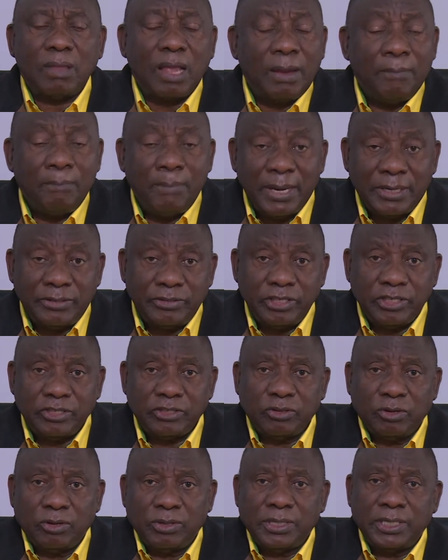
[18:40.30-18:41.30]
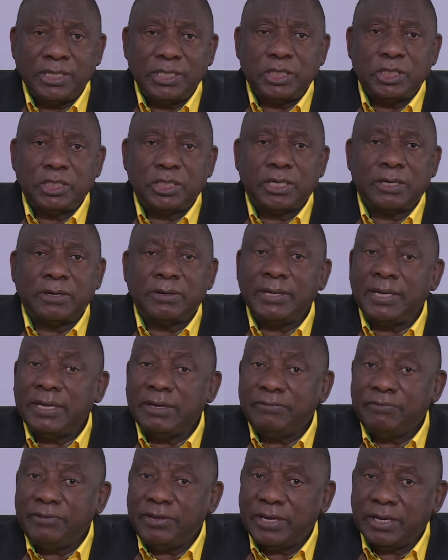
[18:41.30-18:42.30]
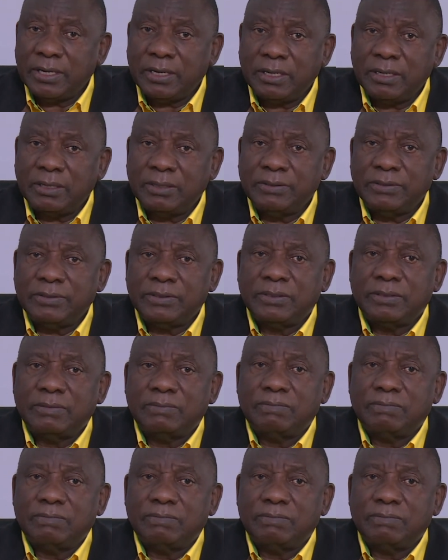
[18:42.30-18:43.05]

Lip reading: battery storage, green vehicles,